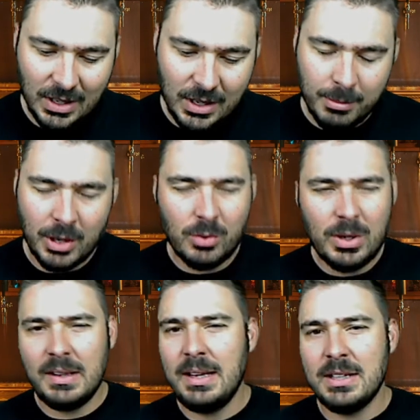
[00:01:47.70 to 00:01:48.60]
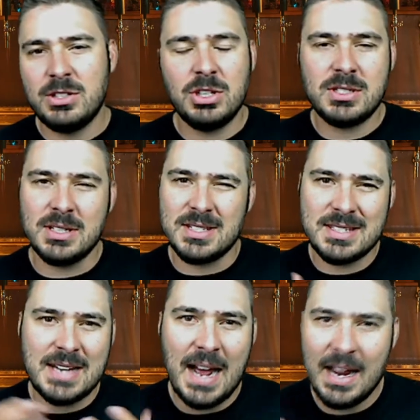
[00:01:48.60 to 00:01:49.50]
really, it's just a
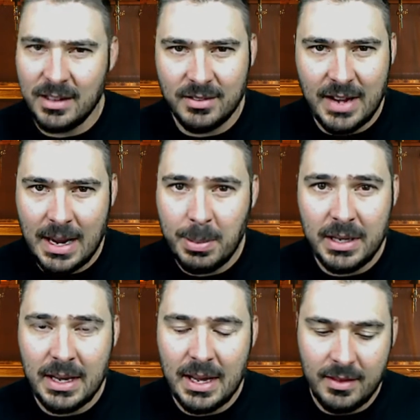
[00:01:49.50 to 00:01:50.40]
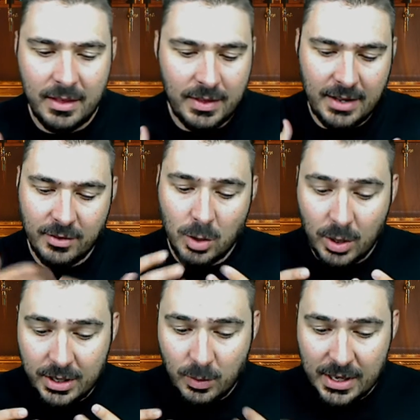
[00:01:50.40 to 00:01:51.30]
style of IPA that they've
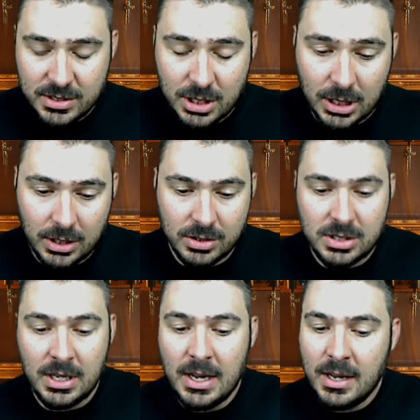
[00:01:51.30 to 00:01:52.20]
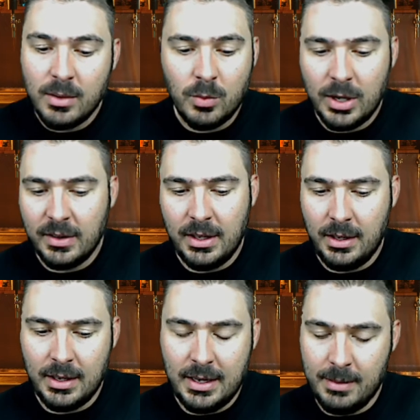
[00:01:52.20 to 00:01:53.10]
coined West Coast.
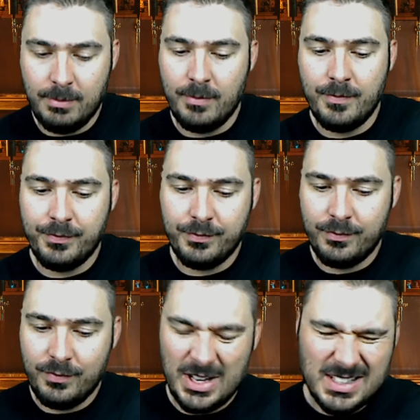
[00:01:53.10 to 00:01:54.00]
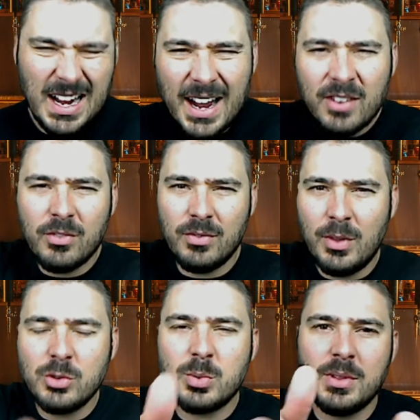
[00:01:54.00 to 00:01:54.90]
Really, those
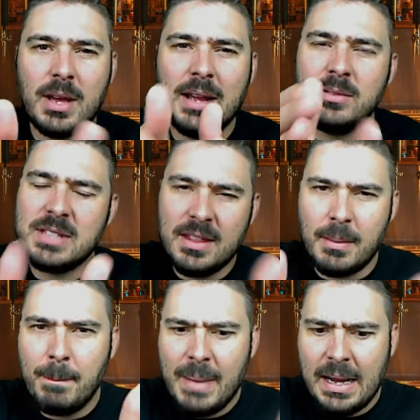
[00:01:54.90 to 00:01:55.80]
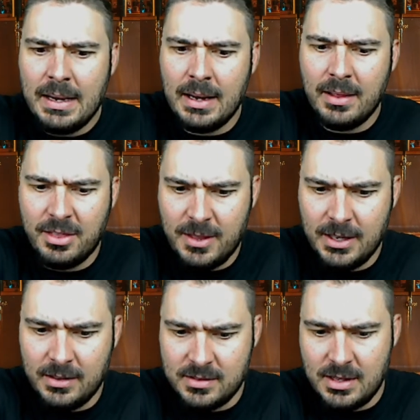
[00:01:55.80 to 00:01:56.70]
were the main
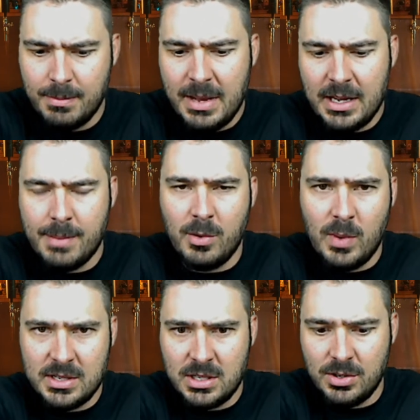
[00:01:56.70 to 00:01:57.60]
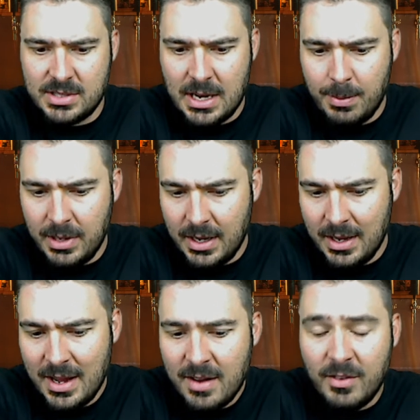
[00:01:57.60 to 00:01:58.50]
things that make up a West Coast IPA.
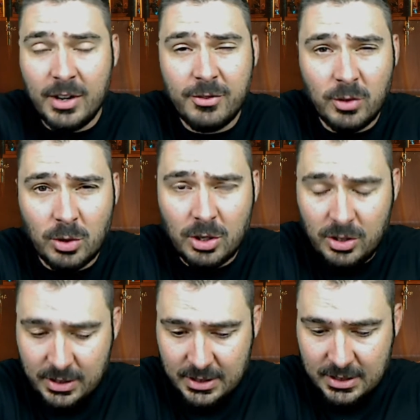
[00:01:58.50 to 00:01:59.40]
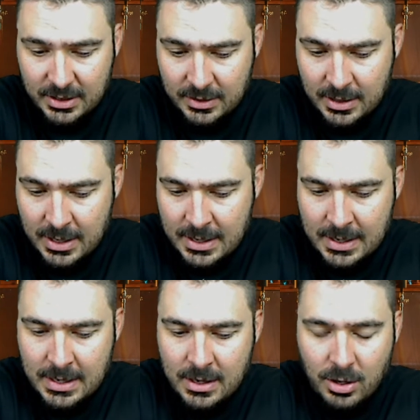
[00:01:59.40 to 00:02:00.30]
Very floral in color,
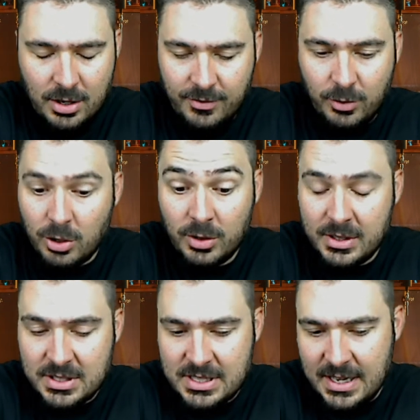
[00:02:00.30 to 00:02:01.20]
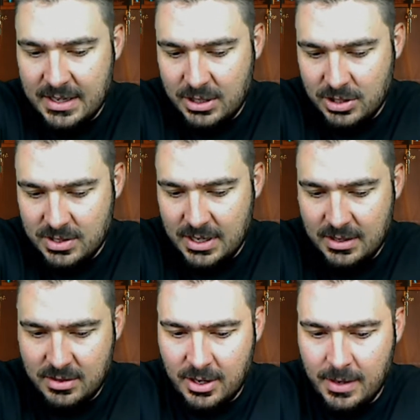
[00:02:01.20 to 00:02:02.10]
or floral in scent, I should say.
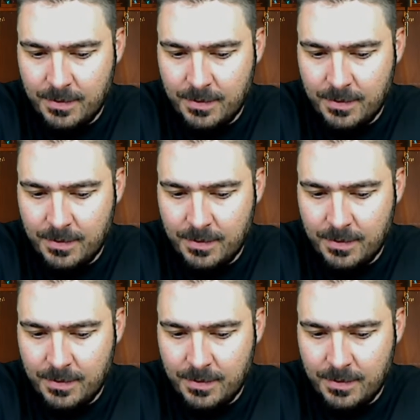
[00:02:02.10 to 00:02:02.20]
Sorry.